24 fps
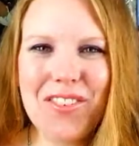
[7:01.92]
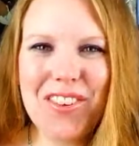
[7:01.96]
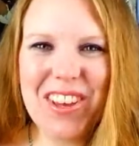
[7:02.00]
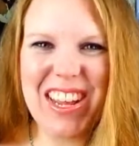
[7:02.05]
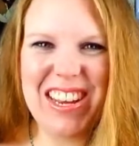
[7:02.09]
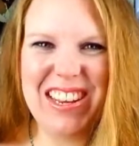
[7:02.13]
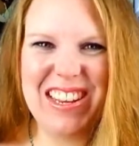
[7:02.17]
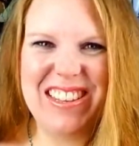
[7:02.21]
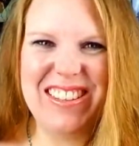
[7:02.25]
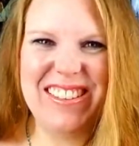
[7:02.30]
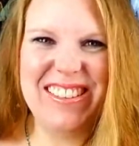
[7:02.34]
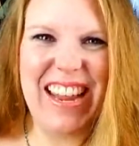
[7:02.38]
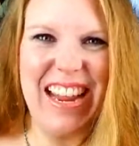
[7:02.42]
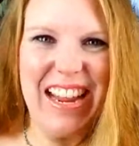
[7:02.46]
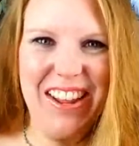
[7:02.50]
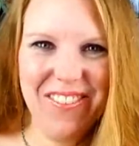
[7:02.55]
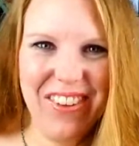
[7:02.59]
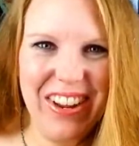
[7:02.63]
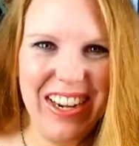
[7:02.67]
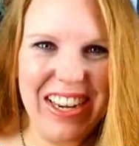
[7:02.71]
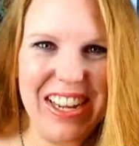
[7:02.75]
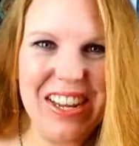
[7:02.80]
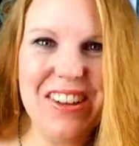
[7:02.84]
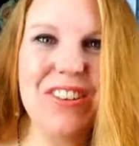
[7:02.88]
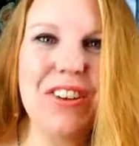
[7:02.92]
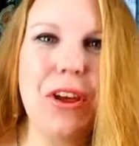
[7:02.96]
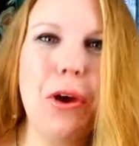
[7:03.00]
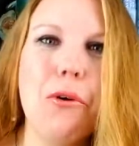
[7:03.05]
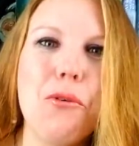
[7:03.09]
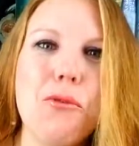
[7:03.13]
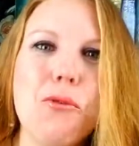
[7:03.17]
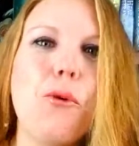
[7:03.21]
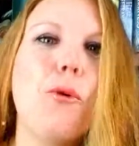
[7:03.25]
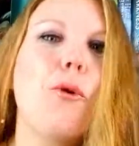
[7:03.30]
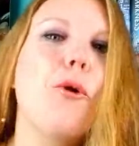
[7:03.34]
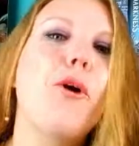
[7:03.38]
and saving it
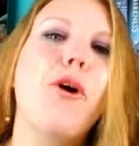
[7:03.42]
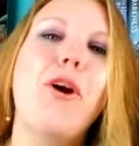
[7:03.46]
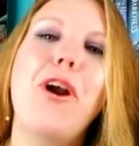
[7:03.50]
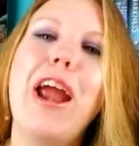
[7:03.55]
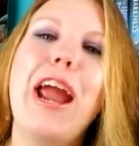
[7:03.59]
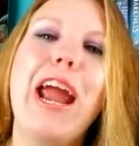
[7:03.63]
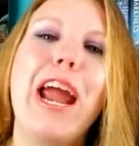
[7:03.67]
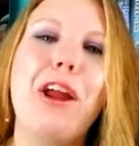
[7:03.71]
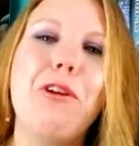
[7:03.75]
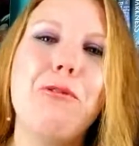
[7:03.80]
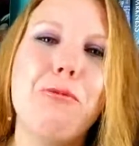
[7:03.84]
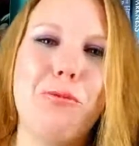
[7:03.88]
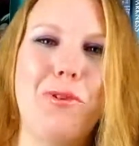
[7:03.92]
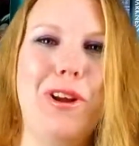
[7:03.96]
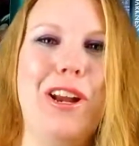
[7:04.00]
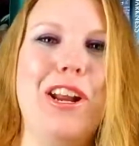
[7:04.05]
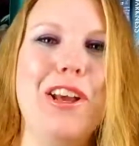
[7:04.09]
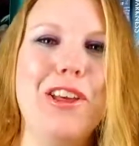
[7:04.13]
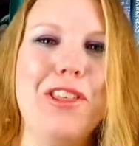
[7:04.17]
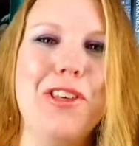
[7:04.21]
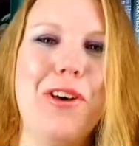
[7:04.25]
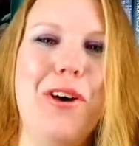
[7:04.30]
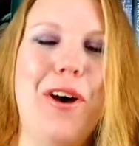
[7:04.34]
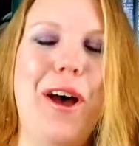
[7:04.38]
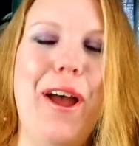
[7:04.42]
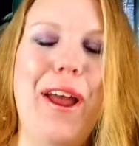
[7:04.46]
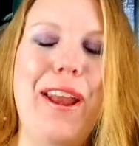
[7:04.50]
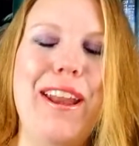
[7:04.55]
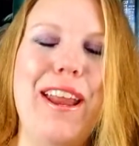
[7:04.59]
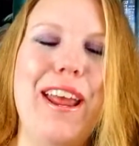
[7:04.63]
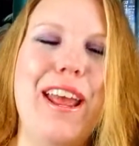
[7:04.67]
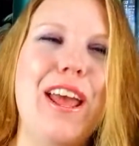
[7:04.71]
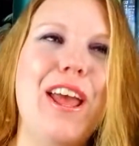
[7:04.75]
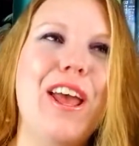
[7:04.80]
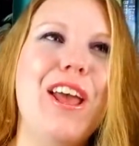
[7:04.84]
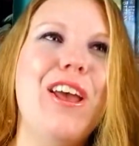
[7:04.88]
for a readathon.
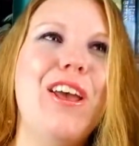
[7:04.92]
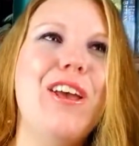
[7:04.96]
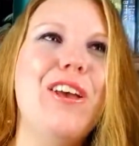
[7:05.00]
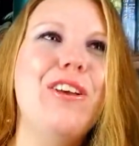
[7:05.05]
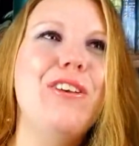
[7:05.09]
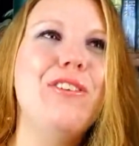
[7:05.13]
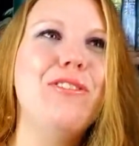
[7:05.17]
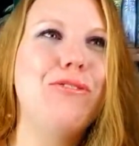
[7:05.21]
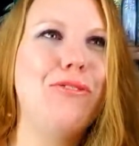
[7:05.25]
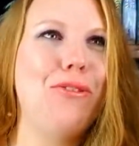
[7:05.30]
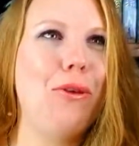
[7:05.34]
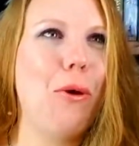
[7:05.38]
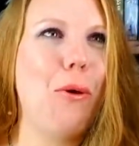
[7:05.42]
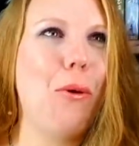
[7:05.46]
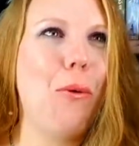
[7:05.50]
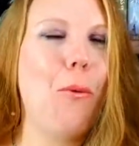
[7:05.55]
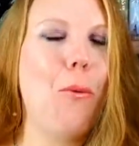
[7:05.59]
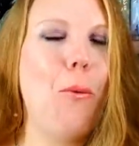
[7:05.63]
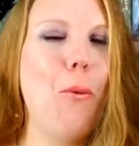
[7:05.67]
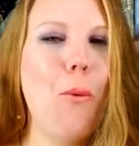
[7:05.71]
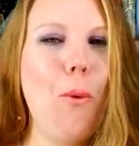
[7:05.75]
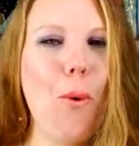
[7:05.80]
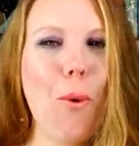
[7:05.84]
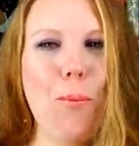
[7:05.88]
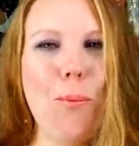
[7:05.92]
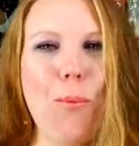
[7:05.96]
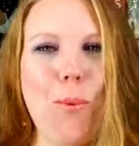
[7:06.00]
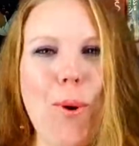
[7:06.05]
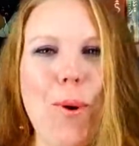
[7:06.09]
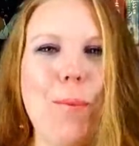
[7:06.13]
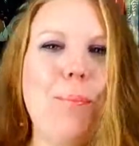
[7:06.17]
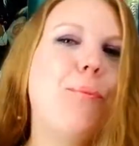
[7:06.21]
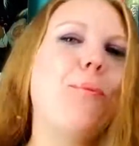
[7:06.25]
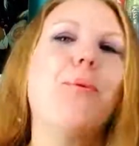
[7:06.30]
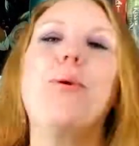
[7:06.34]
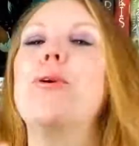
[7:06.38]
So, whoop,
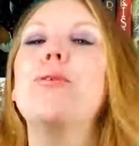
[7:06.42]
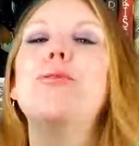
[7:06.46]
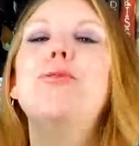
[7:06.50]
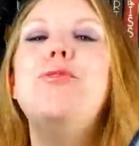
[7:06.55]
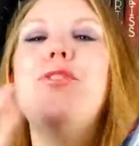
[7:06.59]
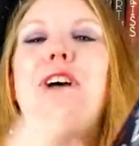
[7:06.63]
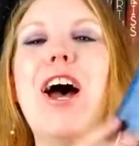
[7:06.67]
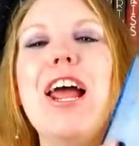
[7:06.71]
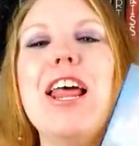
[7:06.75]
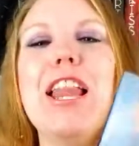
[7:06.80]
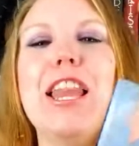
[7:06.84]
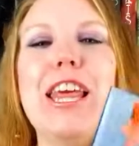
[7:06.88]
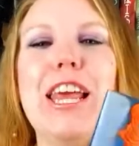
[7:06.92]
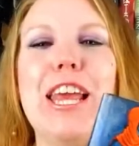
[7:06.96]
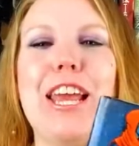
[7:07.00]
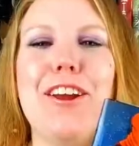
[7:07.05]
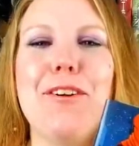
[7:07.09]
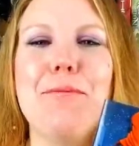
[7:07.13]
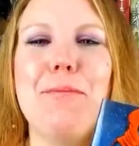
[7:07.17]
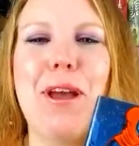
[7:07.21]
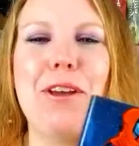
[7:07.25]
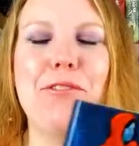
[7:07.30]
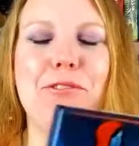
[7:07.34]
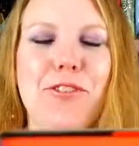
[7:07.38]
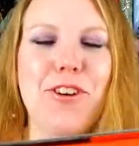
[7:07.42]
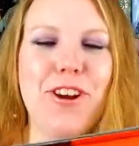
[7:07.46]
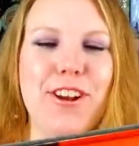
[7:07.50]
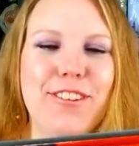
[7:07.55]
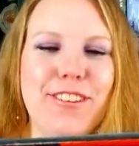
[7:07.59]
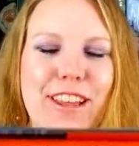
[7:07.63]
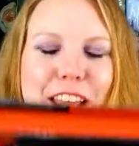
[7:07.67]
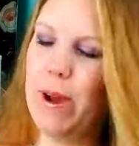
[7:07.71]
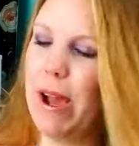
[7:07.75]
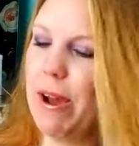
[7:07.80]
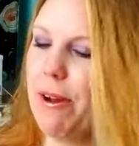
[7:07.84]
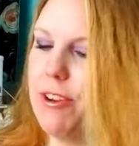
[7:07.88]
whoop, we're finally here, my friends.
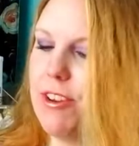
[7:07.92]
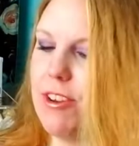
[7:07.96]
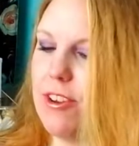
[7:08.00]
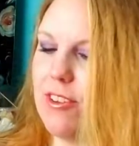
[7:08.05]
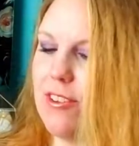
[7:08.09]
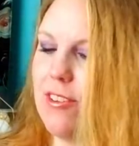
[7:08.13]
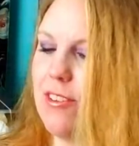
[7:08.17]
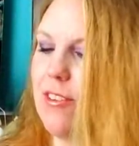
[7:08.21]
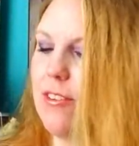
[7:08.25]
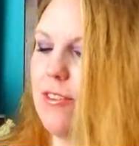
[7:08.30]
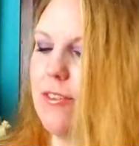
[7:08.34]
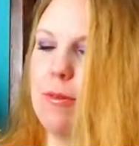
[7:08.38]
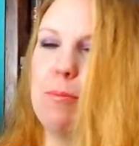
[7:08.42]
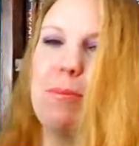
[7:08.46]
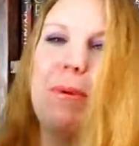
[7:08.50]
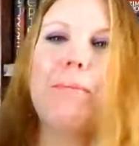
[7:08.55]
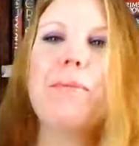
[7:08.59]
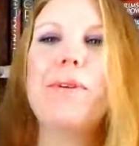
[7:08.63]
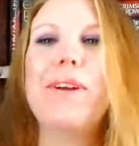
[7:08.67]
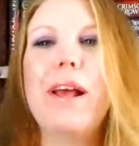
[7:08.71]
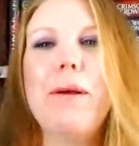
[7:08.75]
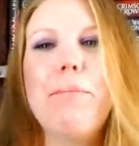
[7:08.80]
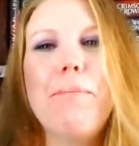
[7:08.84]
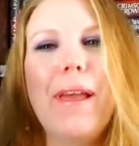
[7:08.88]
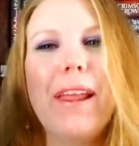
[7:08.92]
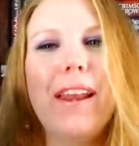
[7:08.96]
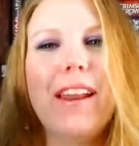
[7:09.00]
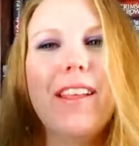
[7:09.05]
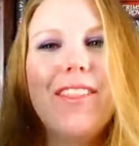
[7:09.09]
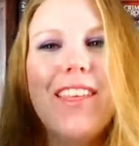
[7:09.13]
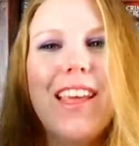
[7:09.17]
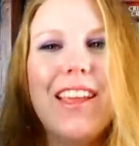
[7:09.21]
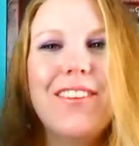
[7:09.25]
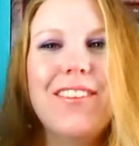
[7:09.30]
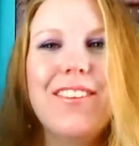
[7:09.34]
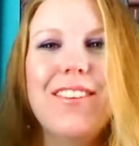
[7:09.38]
Wow, I just remembered I painted
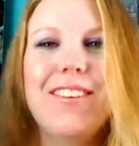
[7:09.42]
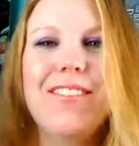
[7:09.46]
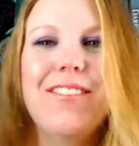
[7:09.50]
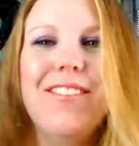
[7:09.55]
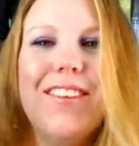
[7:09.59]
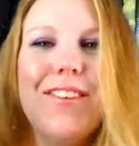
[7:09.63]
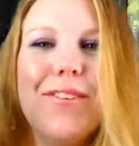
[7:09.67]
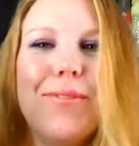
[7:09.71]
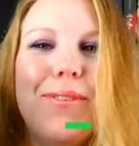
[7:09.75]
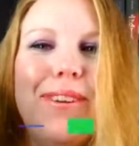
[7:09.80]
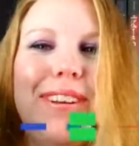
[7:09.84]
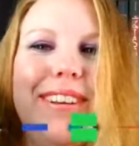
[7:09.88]
the edges of this one